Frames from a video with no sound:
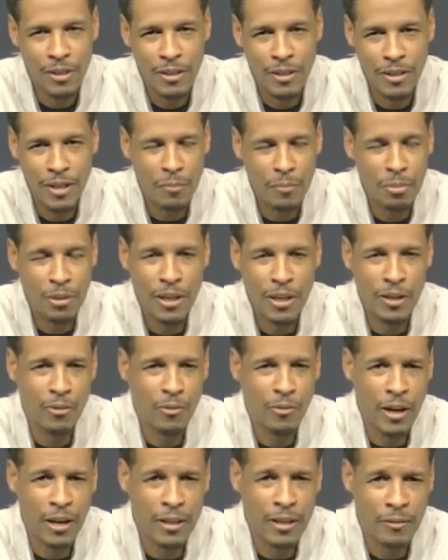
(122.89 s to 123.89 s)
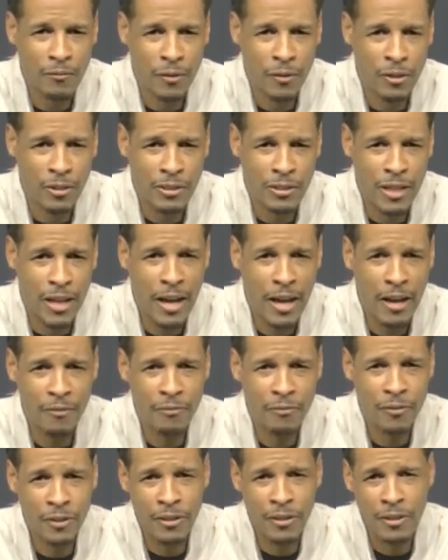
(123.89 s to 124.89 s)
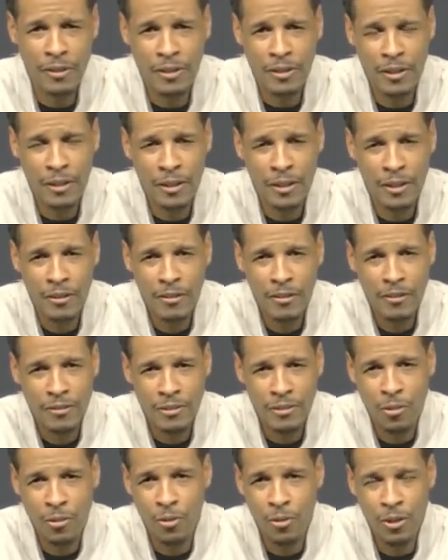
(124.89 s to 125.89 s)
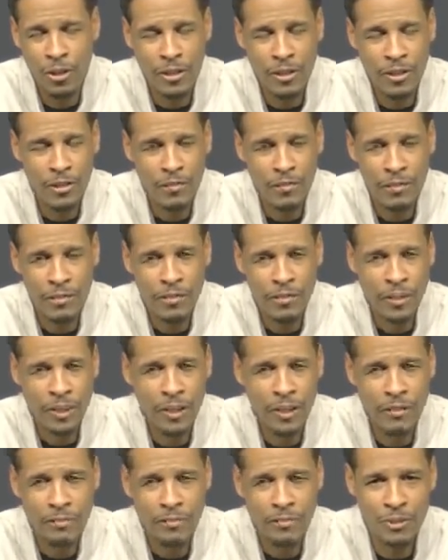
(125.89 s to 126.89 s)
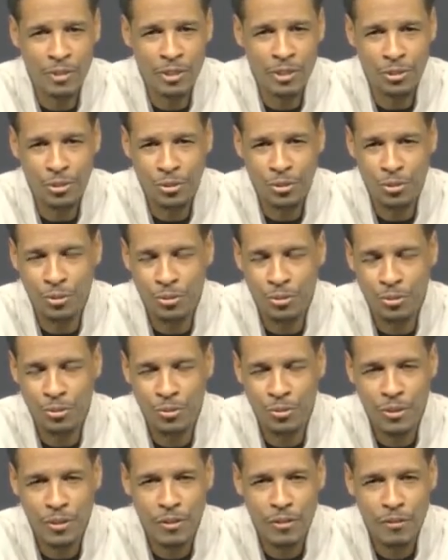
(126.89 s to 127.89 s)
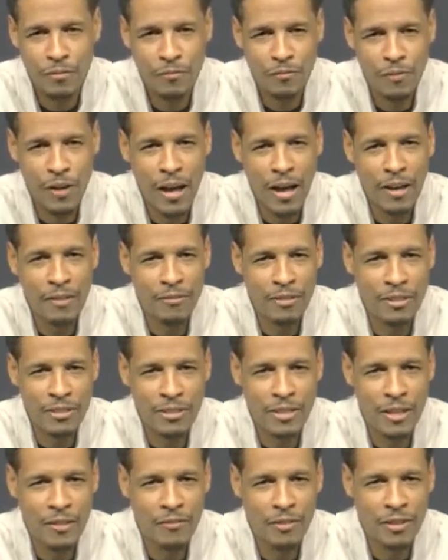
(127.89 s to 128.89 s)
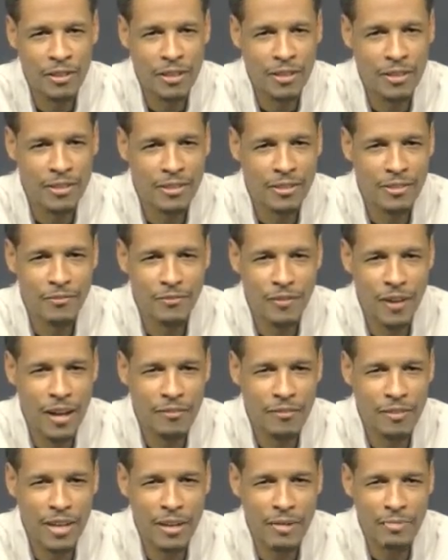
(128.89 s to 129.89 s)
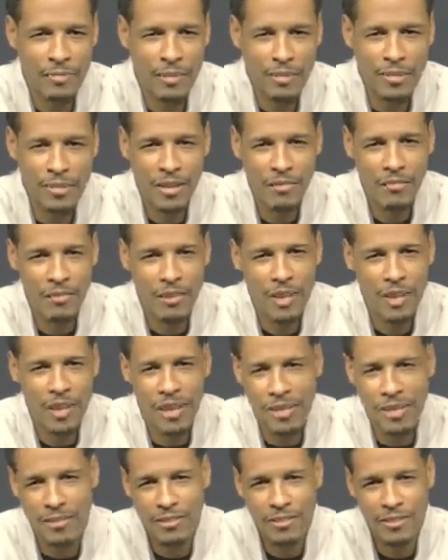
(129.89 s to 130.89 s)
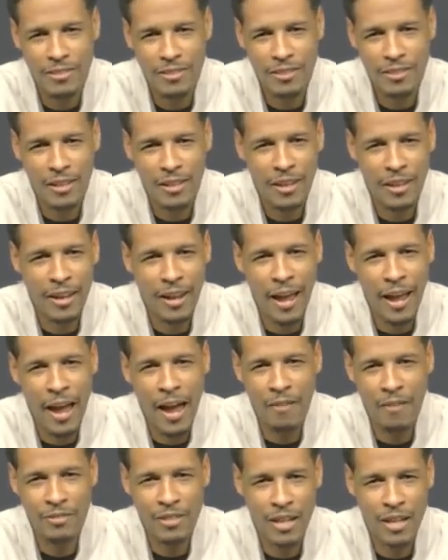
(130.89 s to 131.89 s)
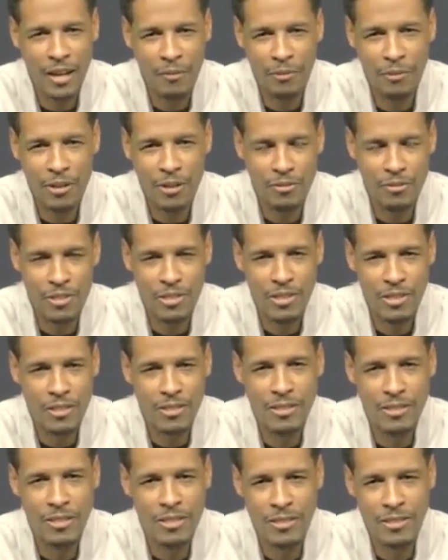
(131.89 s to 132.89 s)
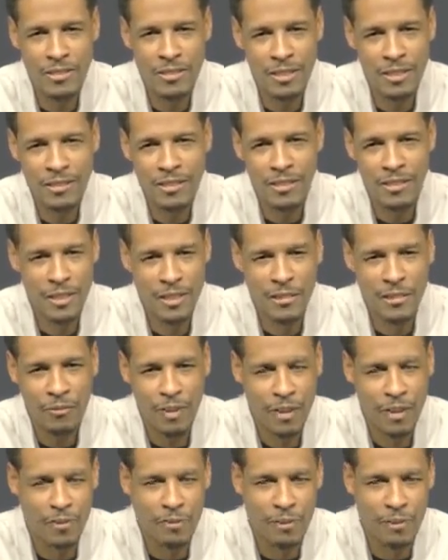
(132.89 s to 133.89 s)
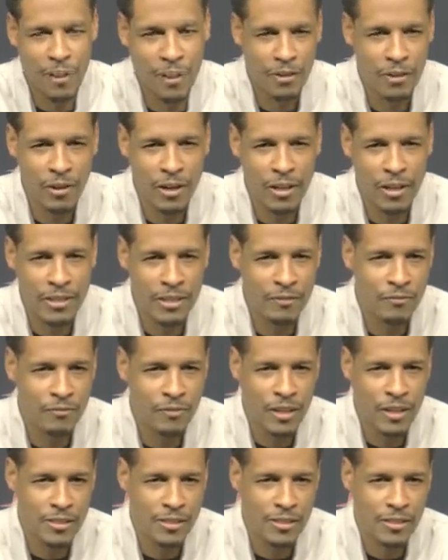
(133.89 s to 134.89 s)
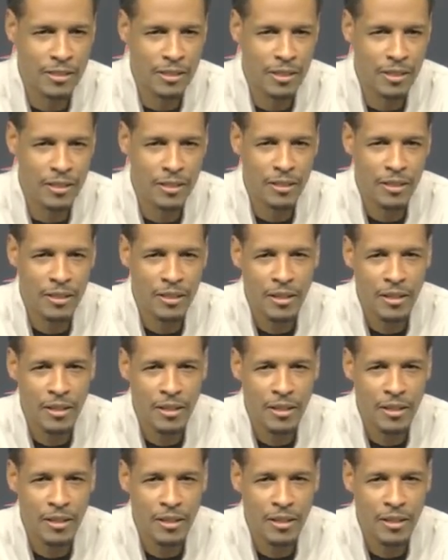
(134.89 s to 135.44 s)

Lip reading: not playing great in the first half and totally could have succumbed to five games in 7 nights at halftime. And it was 60-16. We didn't play great defense. And then